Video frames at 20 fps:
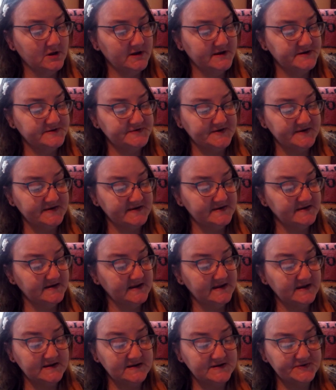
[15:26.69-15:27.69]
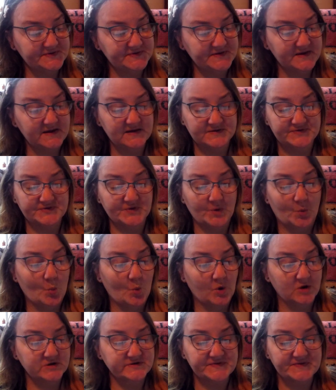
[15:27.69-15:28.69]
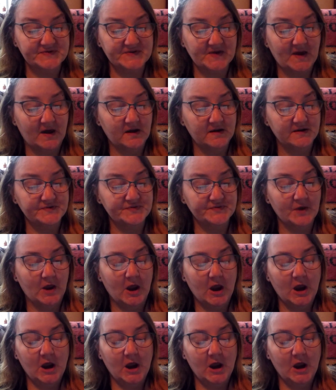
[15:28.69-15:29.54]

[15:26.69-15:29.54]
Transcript: It's it's a one size.